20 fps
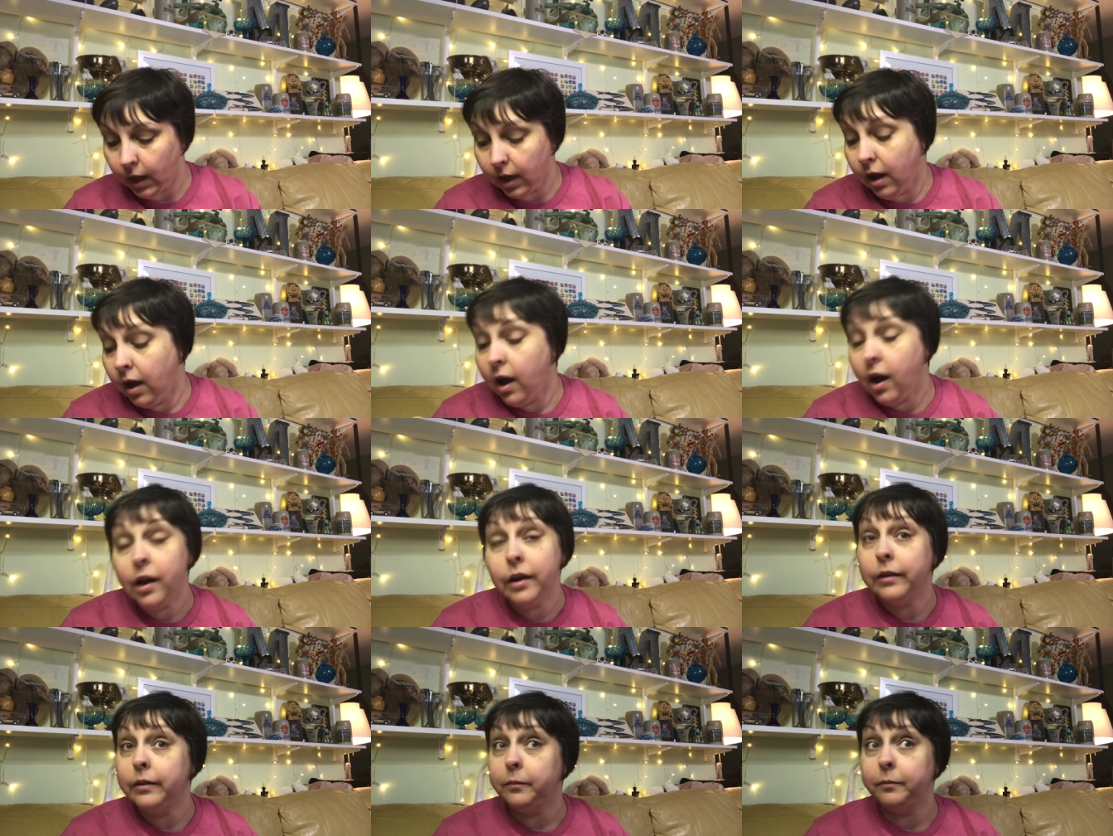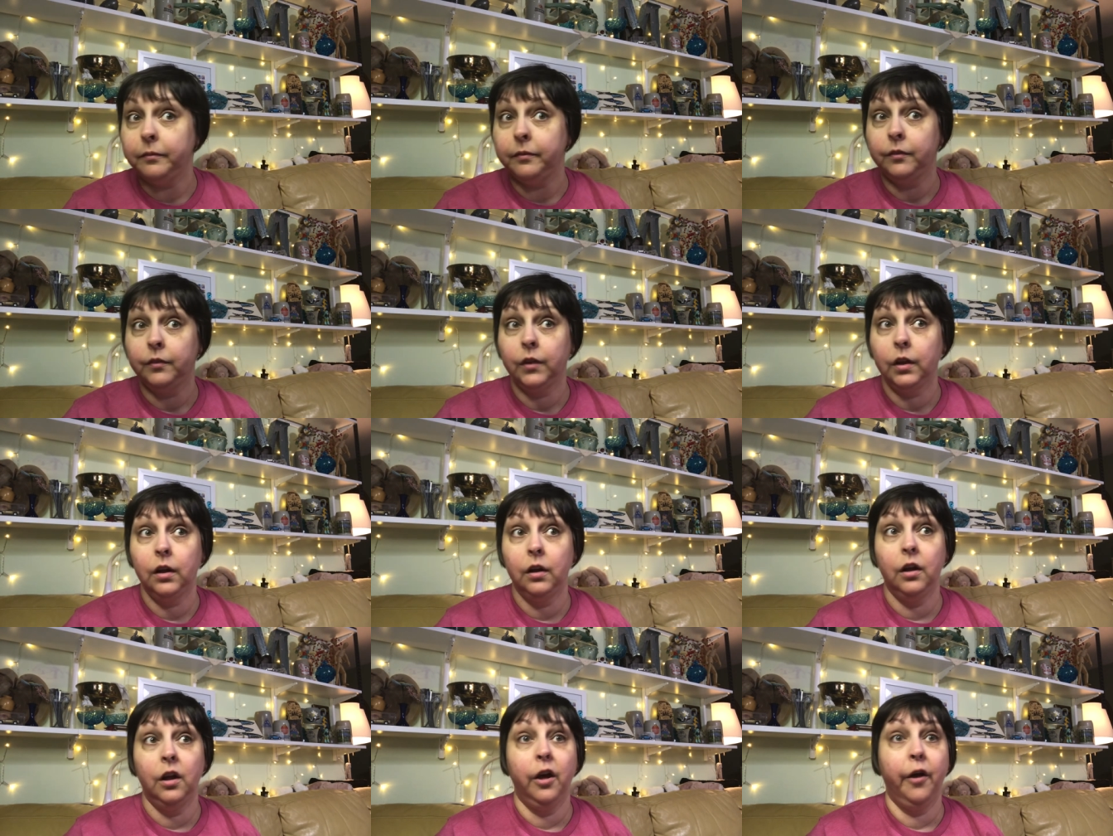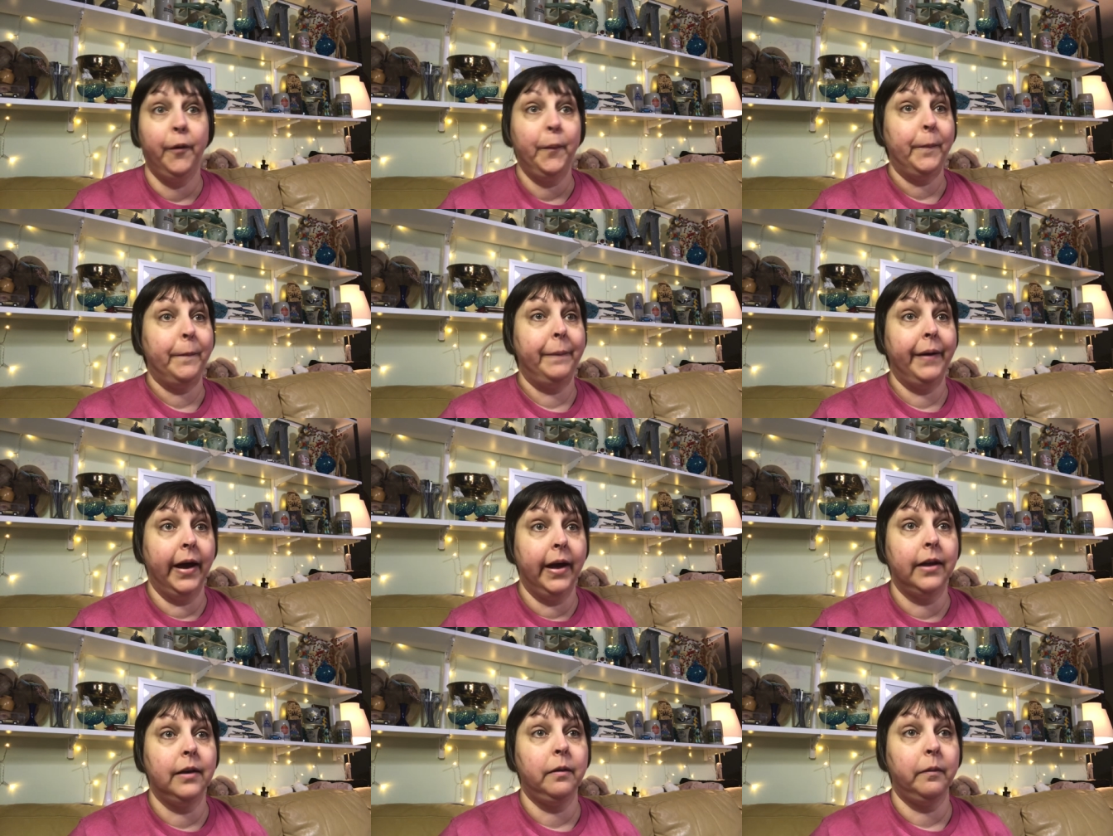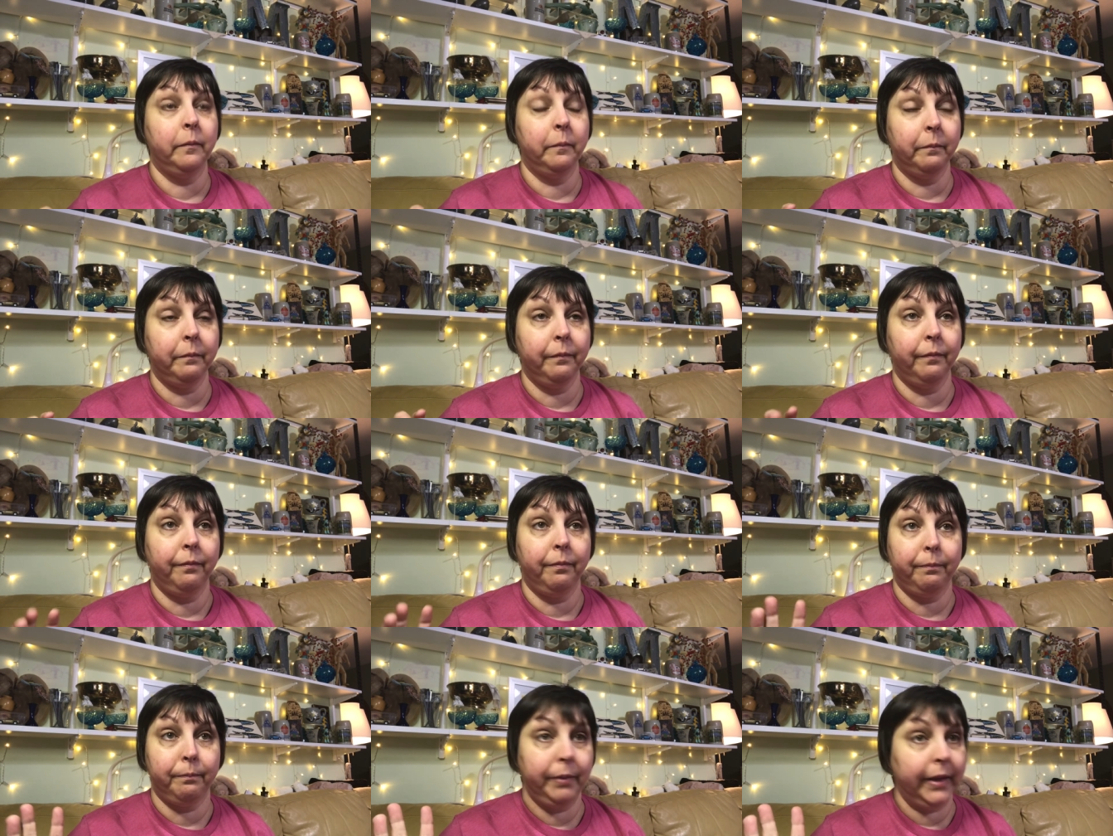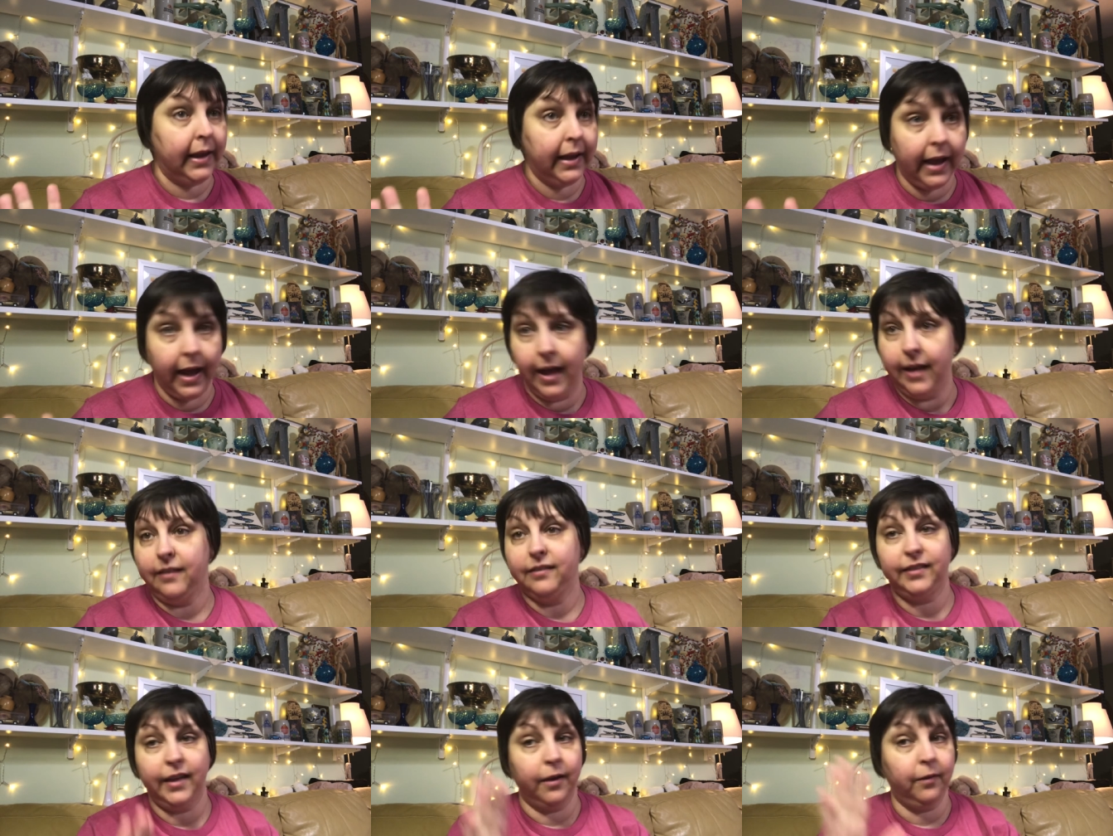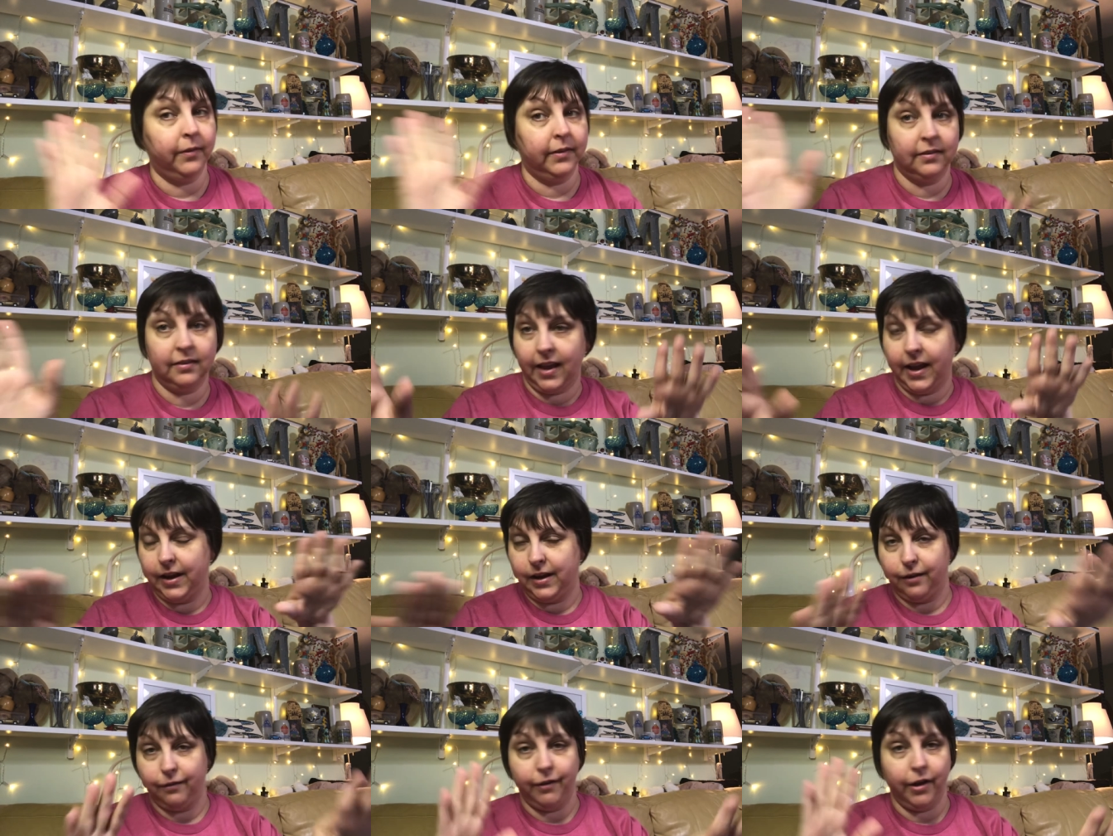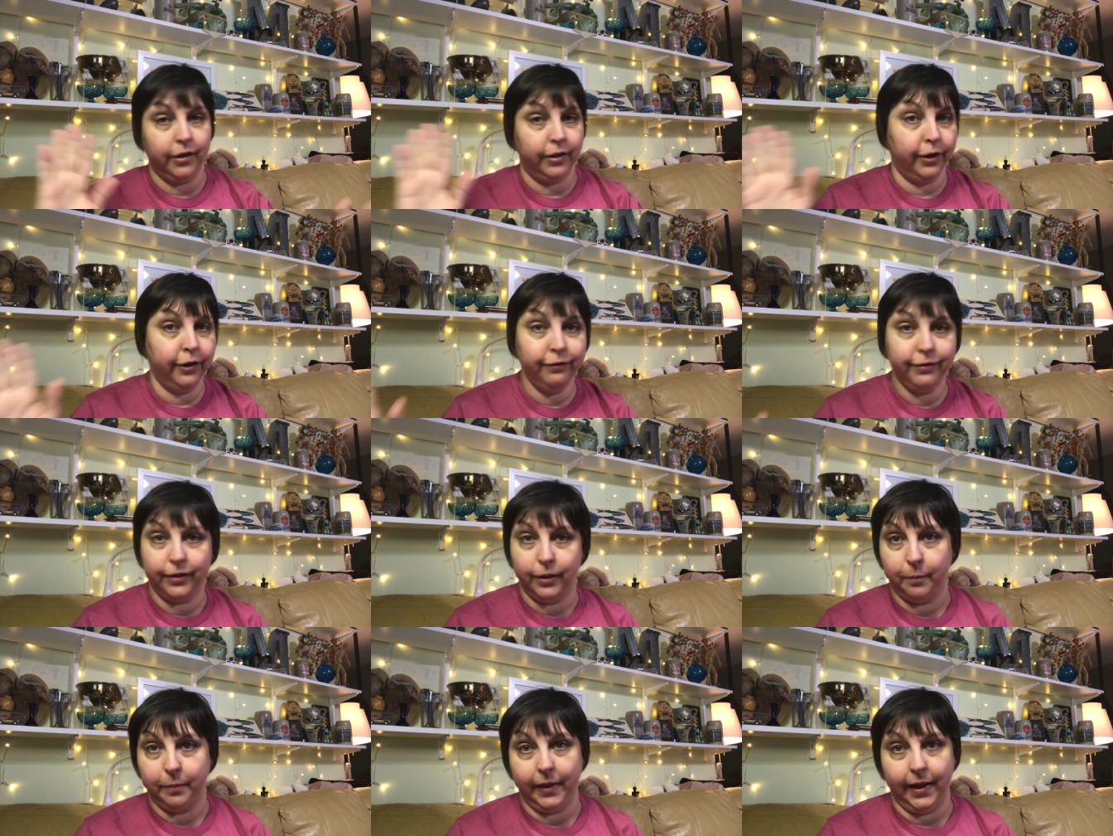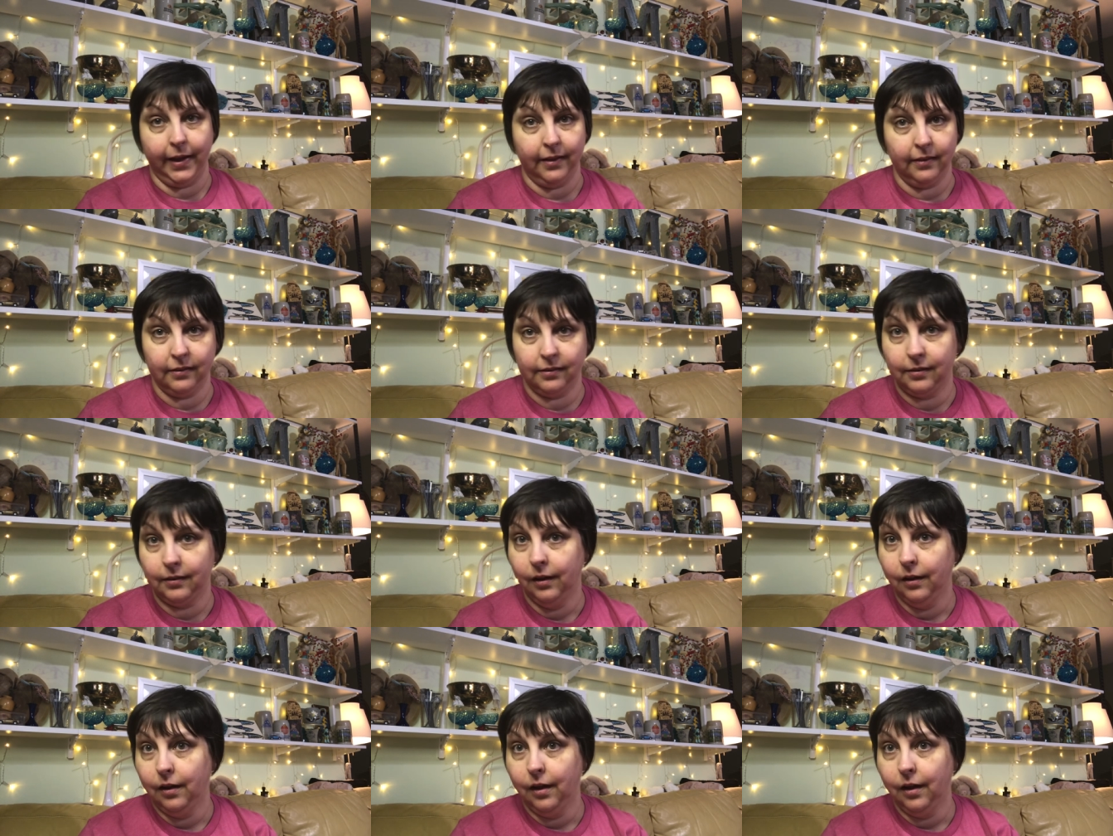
um but because i was kind of all over the place